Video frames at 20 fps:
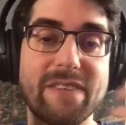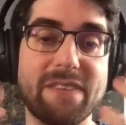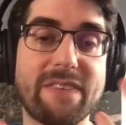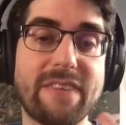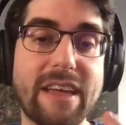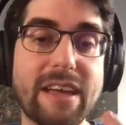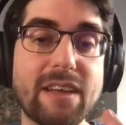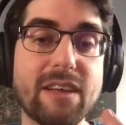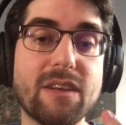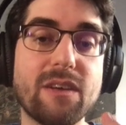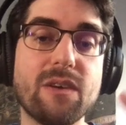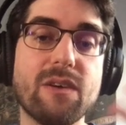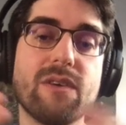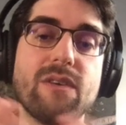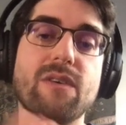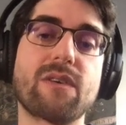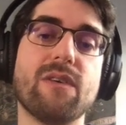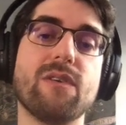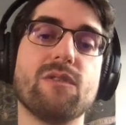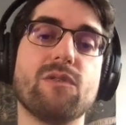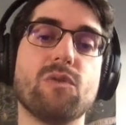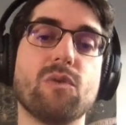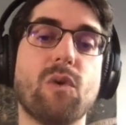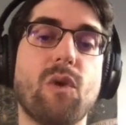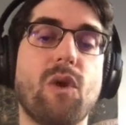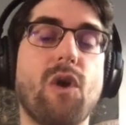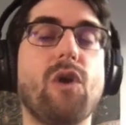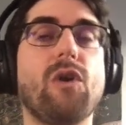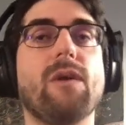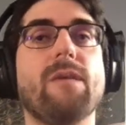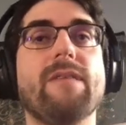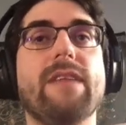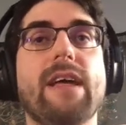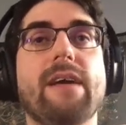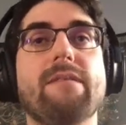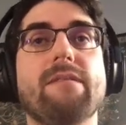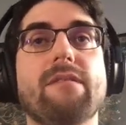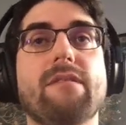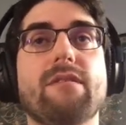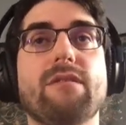Thank you to all of them
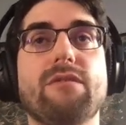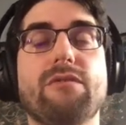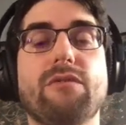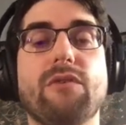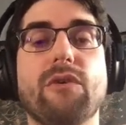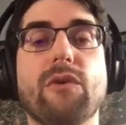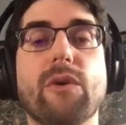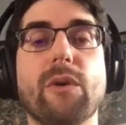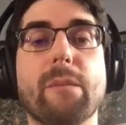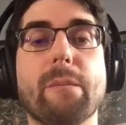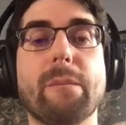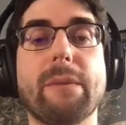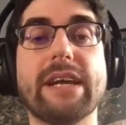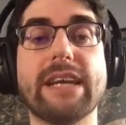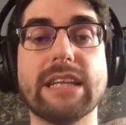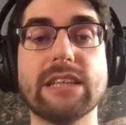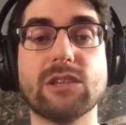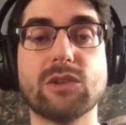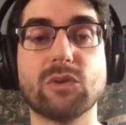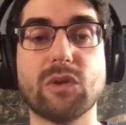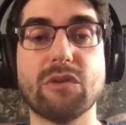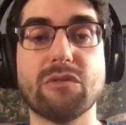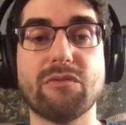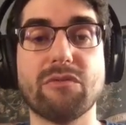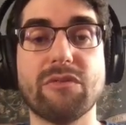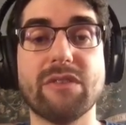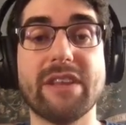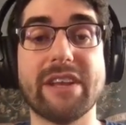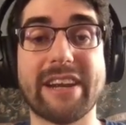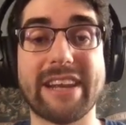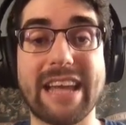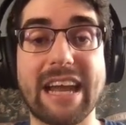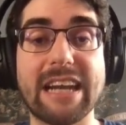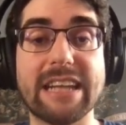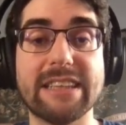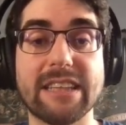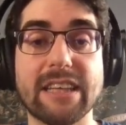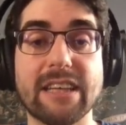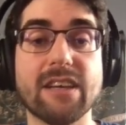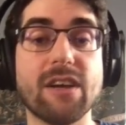for making Swift the
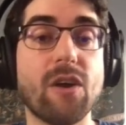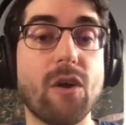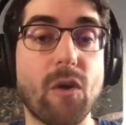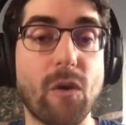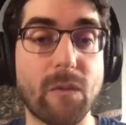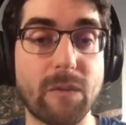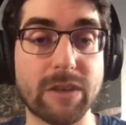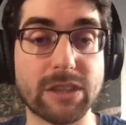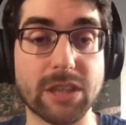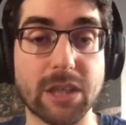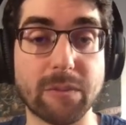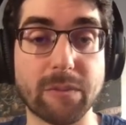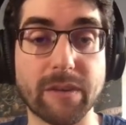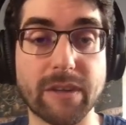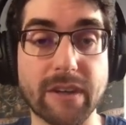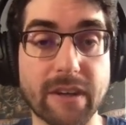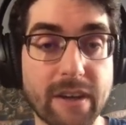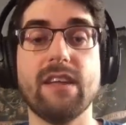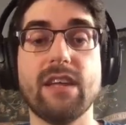reality on the server.